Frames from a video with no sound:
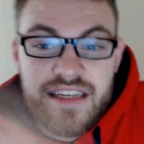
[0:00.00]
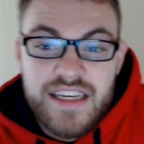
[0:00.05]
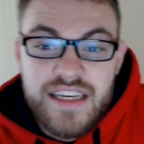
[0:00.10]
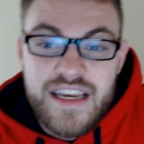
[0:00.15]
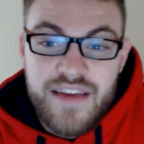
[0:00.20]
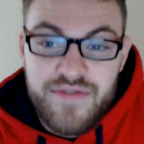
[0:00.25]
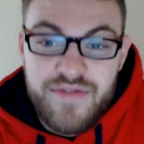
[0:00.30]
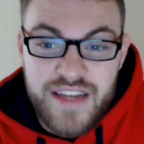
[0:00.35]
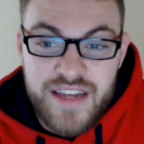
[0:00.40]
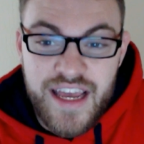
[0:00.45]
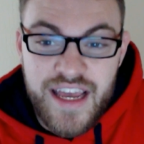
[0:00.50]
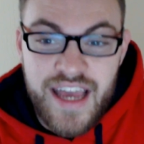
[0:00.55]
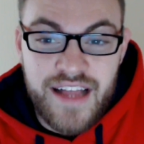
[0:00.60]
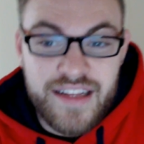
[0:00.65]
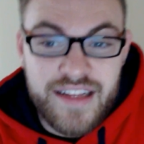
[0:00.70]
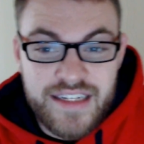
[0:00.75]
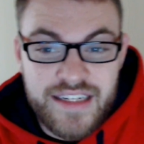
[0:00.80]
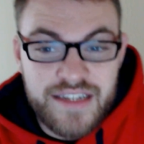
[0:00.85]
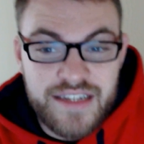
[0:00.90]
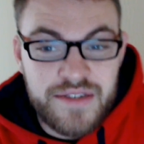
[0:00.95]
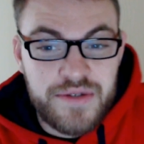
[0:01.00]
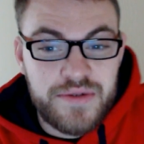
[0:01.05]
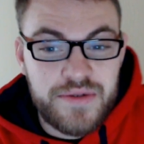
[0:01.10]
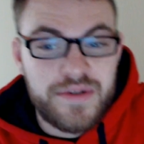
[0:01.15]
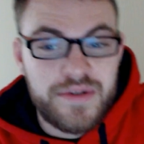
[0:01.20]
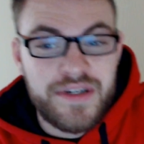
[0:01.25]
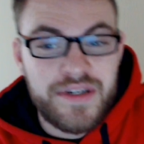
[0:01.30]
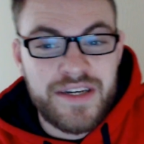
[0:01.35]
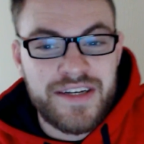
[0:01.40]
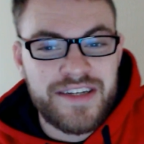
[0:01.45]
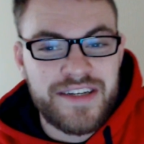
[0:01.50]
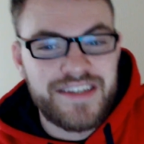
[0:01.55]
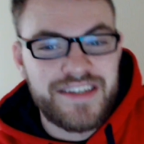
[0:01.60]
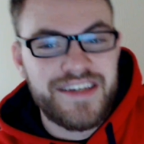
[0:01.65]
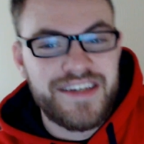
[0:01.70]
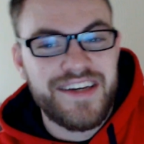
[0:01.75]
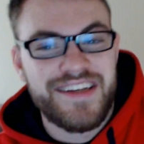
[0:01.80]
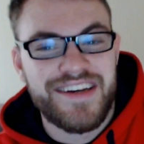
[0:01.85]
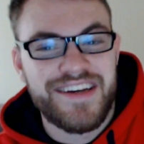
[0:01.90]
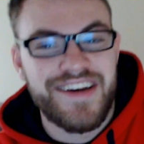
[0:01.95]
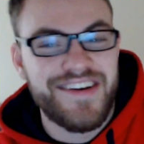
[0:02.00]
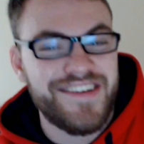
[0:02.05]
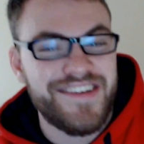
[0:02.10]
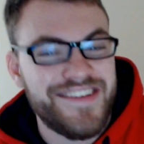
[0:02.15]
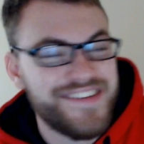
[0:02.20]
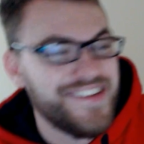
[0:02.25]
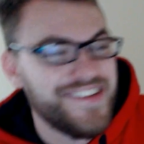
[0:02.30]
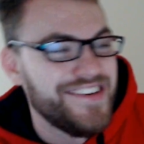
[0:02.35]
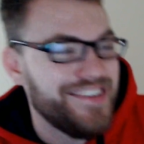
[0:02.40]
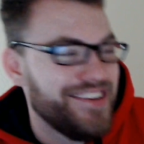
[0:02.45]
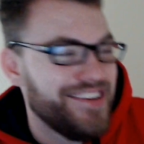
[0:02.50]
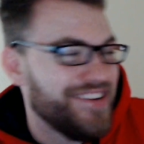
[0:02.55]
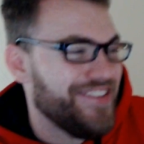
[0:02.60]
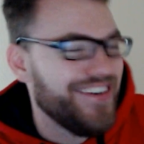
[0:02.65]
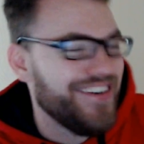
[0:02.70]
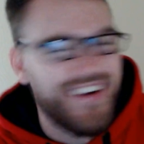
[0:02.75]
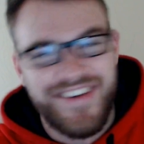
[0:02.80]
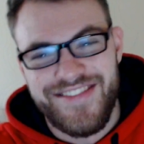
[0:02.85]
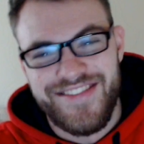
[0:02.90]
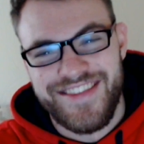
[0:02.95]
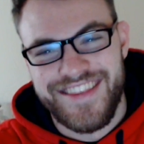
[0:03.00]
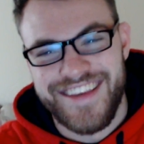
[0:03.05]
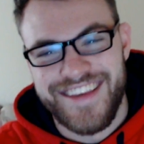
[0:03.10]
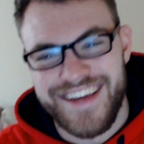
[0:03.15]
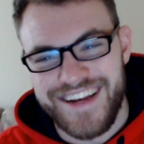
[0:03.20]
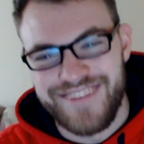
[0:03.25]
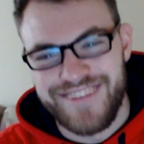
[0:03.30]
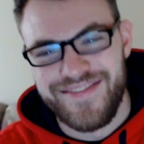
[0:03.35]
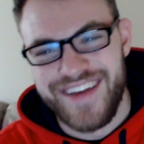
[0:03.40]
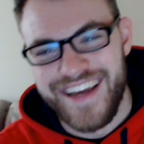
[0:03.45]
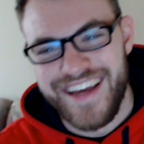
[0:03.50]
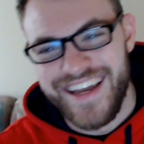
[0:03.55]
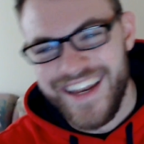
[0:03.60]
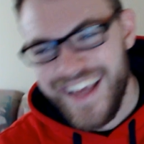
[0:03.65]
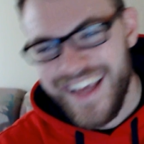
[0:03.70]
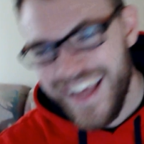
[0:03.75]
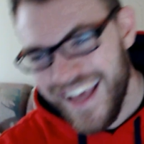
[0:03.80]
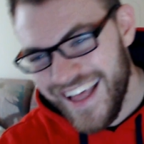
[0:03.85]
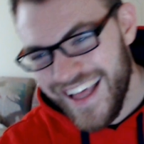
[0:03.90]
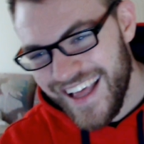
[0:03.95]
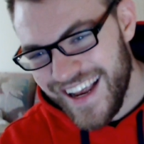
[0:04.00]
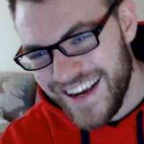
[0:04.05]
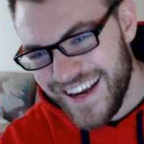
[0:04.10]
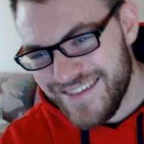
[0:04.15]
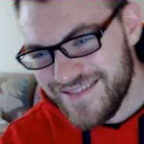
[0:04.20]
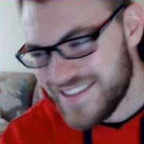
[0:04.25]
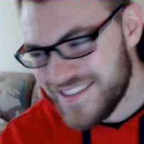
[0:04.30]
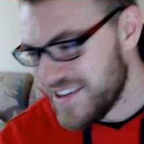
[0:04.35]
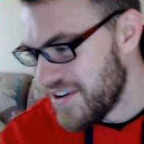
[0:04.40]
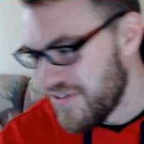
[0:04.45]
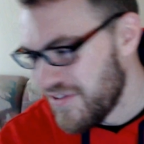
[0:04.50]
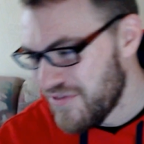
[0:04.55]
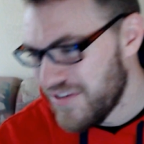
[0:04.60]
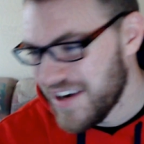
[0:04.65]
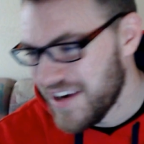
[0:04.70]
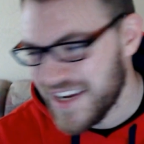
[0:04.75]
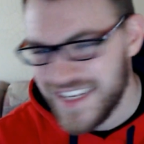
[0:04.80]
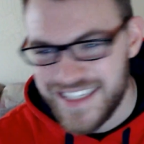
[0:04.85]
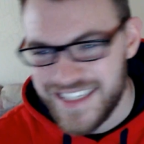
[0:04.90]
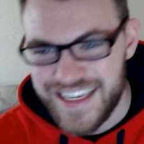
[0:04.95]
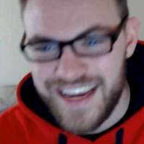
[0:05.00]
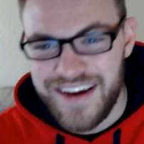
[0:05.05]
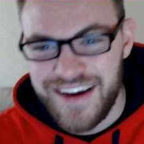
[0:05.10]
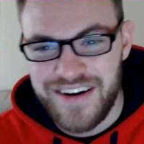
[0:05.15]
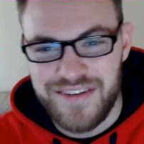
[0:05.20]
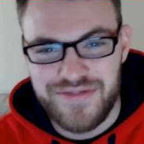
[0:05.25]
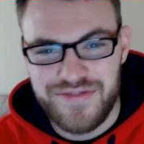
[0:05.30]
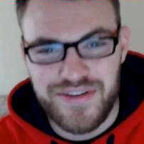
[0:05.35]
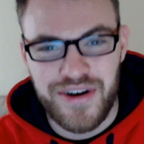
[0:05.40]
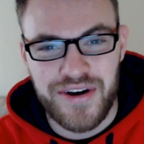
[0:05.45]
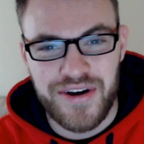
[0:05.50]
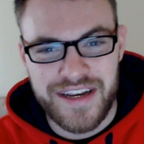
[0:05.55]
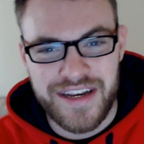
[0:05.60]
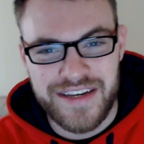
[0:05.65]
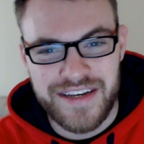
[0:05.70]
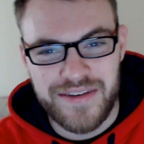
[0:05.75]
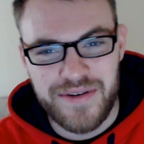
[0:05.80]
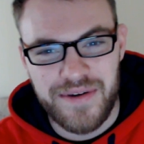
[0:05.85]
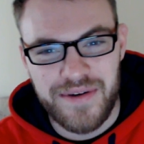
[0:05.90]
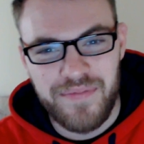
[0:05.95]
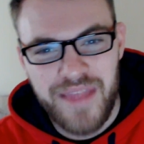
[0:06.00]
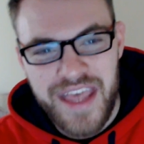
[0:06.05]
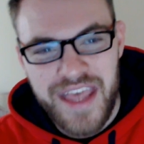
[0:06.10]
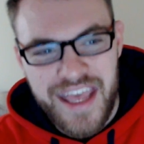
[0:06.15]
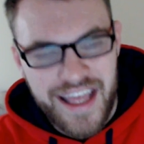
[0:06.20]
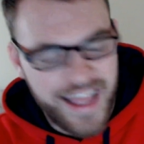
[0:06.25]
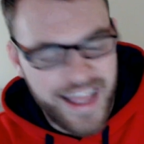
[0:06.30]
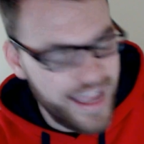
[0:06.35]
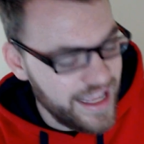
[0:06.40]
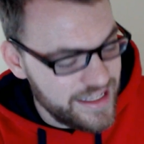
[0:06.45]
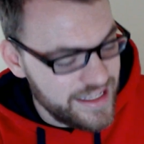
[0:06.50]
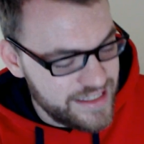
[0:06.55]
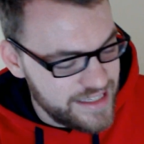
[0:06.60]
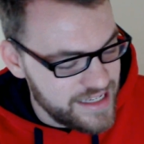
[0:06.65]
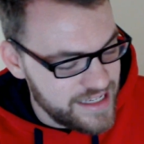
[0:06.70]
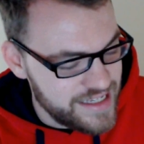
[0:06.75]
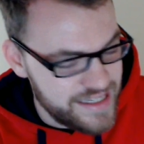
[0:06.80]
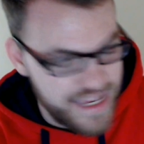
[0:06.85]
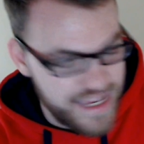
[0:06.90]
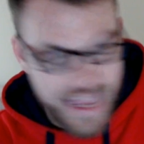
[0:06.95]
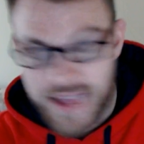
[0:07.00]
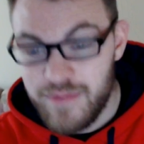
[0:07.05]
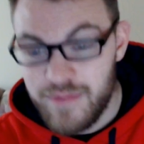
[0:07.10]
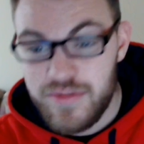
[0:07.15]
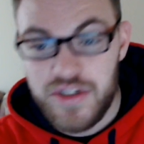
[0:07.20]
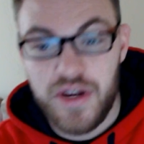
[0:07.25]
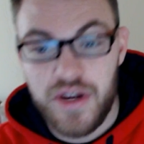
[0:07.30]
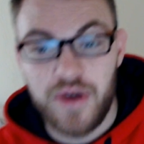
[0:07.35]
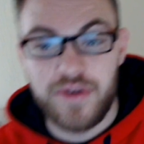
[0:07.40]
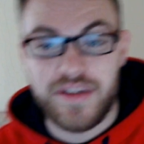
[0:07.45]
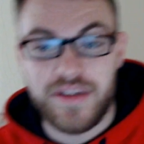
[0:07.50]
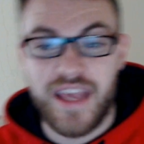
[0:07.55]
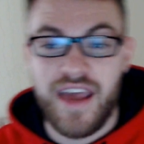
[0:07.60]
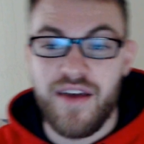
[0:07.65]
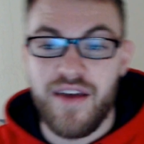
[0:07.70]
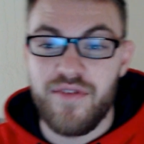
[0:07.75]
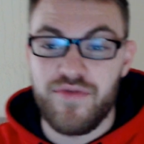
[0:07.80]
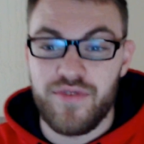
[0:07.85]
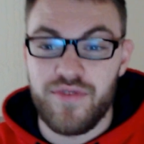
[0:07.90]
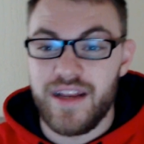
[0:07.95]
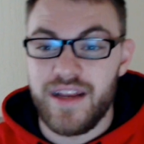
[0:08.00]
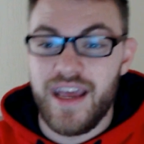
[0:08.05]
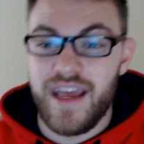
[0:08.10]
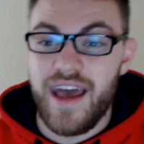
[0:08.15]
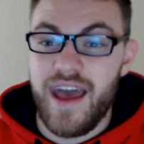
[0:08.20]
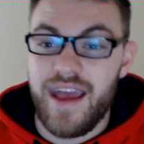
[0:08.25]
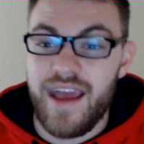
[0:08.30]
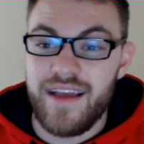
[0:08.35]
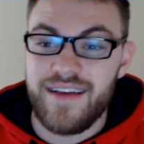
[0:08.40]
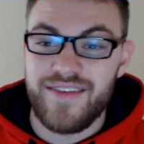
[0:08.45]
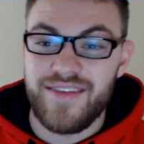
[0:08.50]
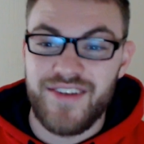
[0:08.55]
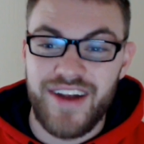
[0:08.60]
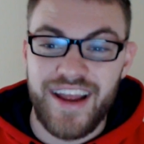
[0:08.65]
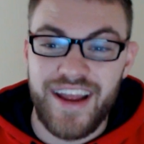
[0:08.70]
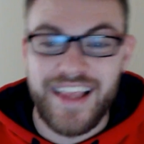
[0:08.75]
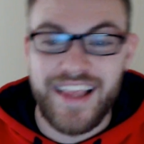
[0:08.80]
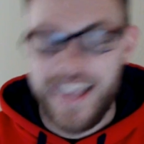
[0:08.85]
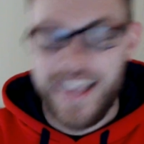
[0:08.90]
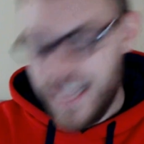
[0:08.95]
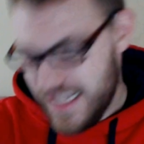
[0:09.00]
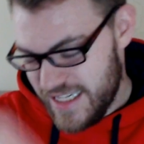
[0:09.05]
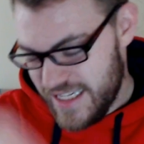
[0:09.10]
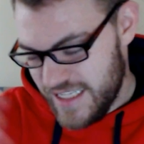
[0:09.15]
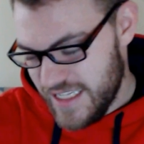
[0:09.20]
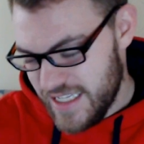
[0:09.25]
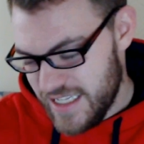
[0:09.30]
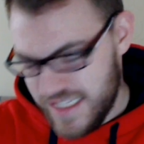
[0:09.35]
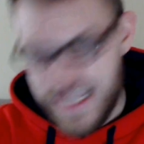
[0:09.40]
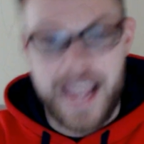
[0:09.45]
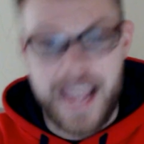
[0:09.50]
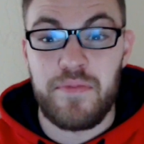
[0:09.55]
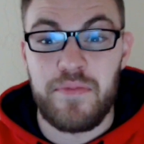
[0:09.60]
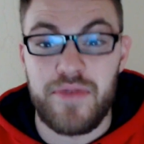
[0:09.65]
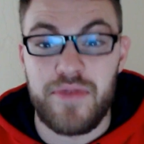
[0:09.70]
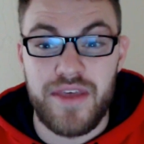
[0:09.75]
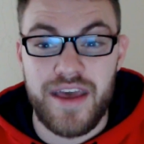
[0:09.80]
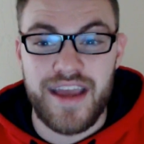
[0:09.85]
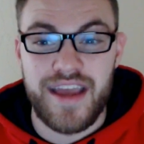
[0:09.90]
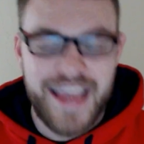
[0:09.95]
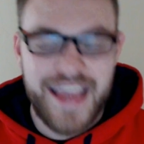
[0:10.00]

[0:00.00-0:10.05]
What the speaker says: you every day. Like, go do your own thing, man. Like, I'm so fucking tired of talking to him. Like, it's the same jokes every day, right? Like, it's the same thing.